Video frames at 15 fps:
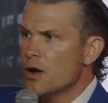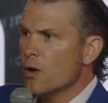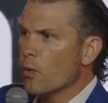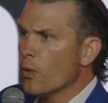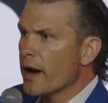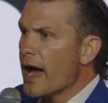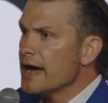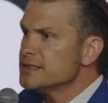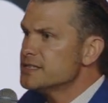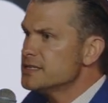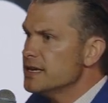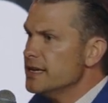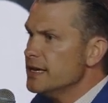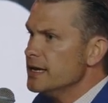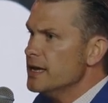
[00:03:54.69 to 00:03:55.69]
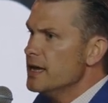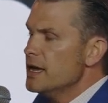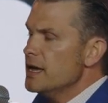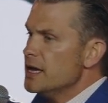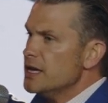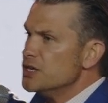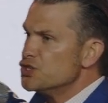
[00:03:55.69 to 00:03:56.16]
What I see
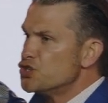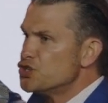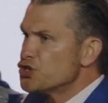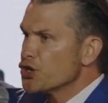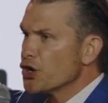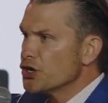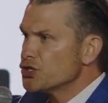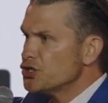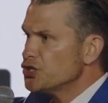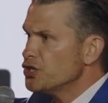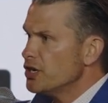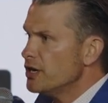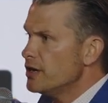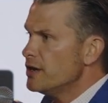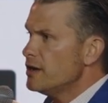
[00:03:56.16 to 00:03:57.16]
is church,